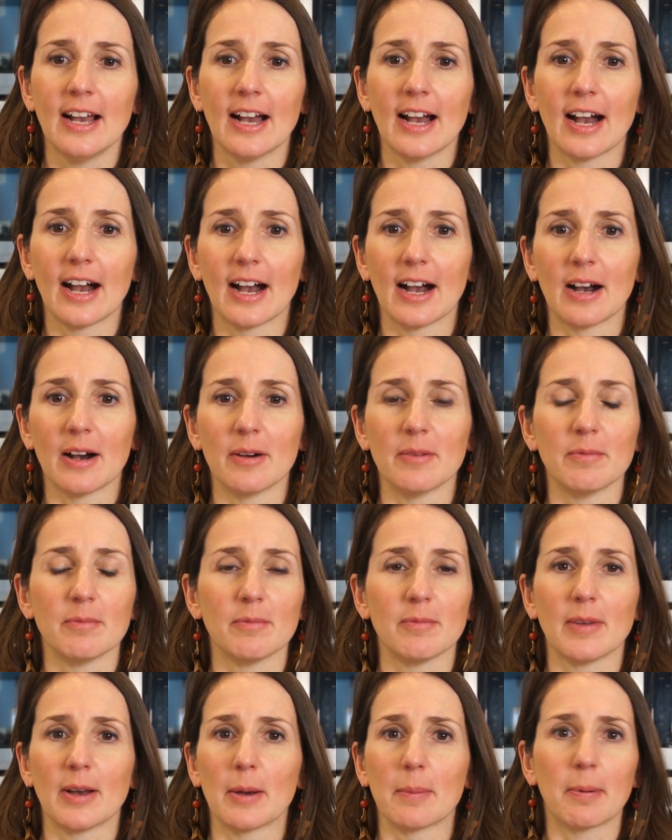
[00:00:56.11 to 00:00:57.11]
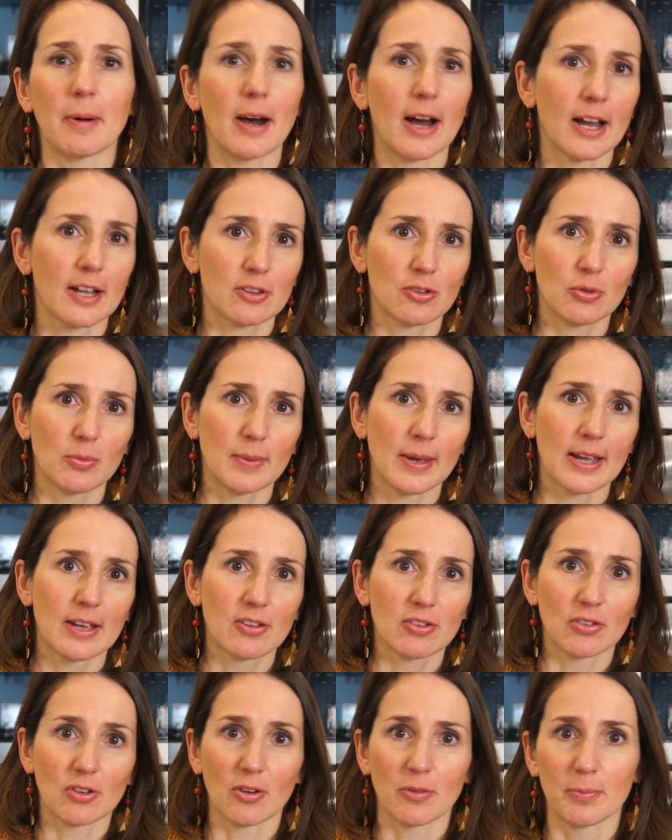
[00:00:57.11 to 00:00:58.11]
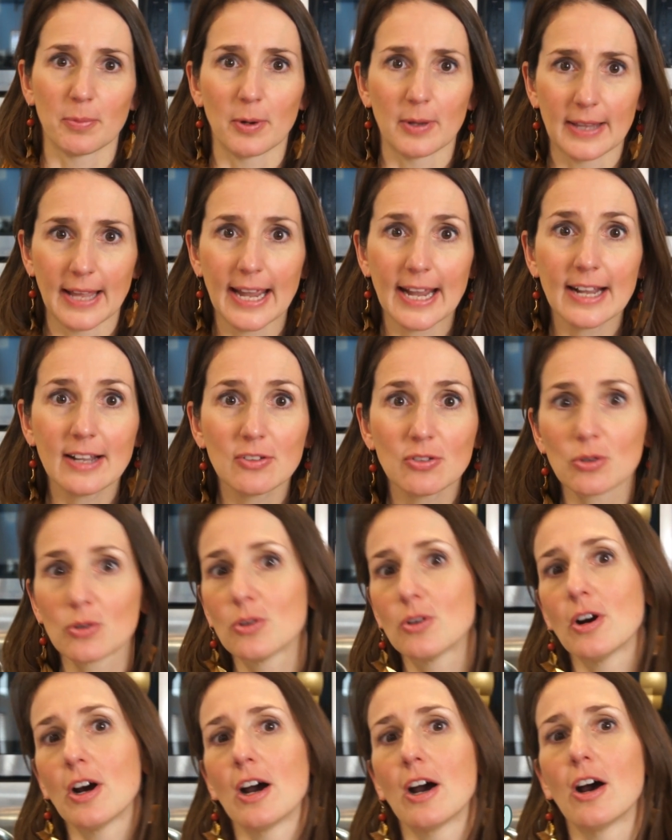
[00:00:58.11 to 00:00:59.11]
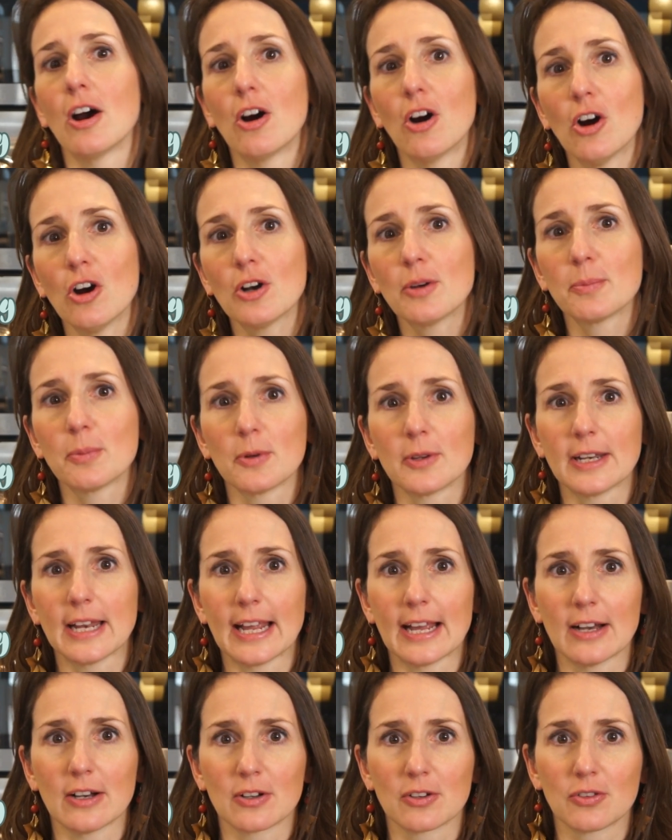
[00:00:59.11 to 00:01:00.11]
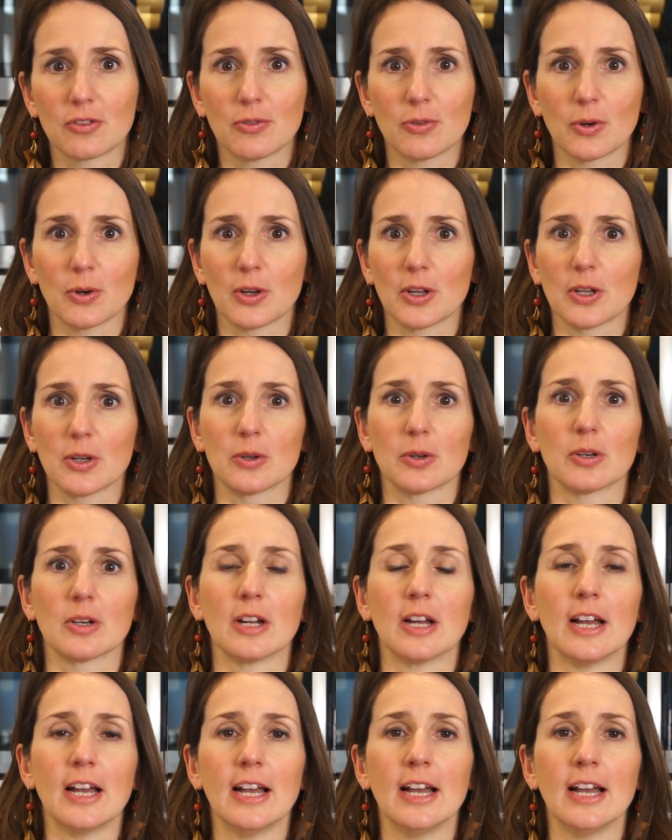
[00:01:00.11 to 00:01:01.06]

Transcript: a pot to make soft-boiled eggs or hard-boiled eggs for your